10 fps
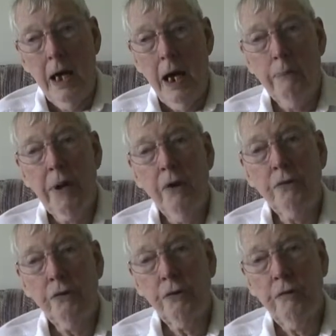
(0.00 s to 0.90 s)
I passed
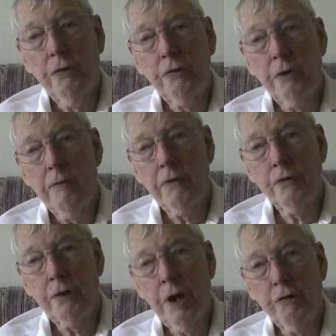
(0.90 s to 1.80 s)
a civil
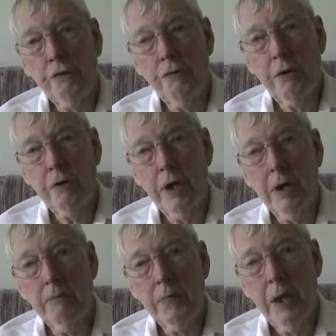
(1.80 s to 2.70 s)
service test for
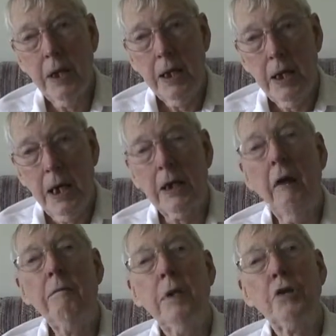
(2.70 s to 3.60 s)
a
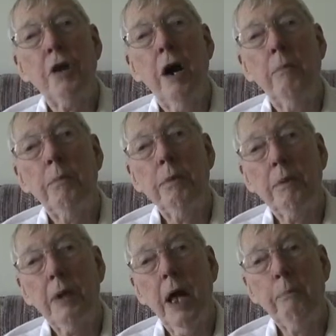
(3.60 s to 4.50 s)
government job.
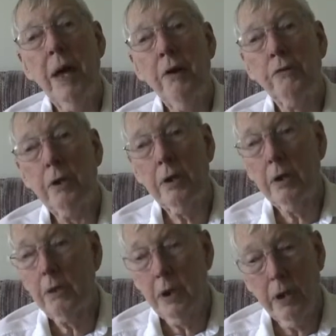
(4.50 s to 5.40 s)
I passed it,
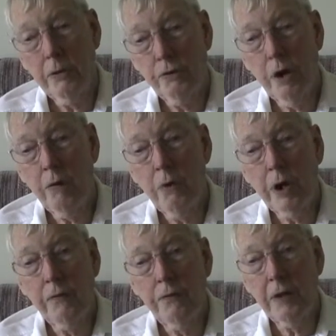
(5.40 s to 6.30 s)
started
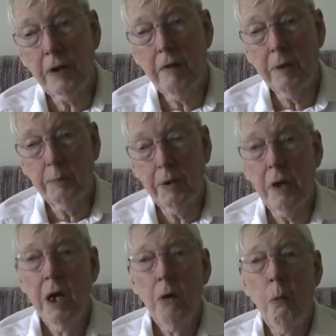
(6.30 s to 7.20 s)
working for the government. But
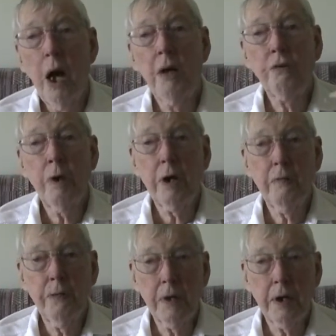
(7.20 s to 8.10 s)
while I was
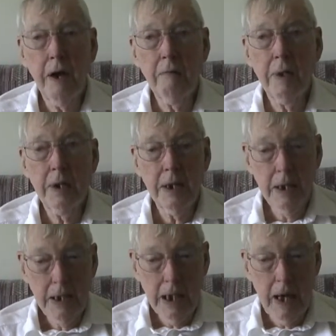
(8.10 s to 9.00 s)
working for the government,
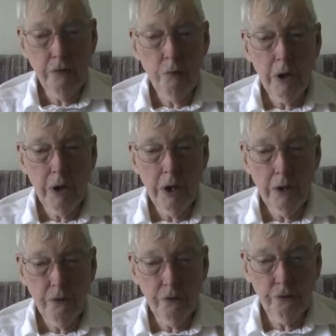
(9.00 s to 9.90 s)
I was working
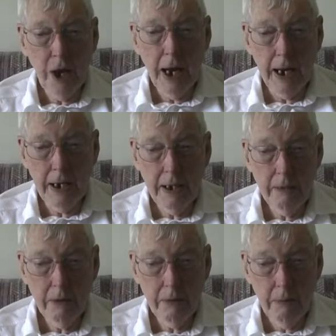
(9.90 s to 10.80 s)
on the side,
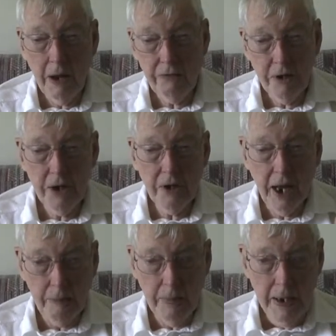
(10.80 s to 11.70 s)
on my free
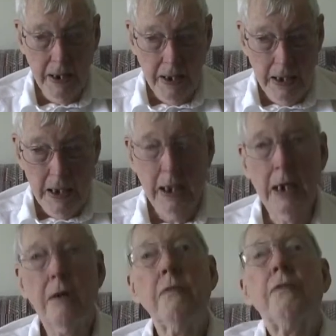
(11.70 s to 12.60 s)
time,
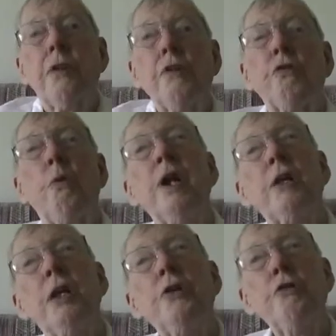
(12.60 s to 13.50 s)
for this
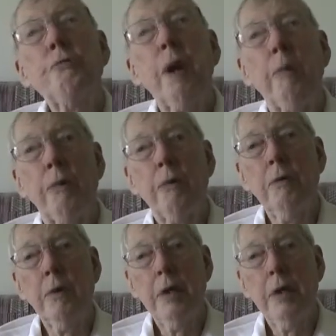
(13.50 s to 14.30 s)
weekly newspaper.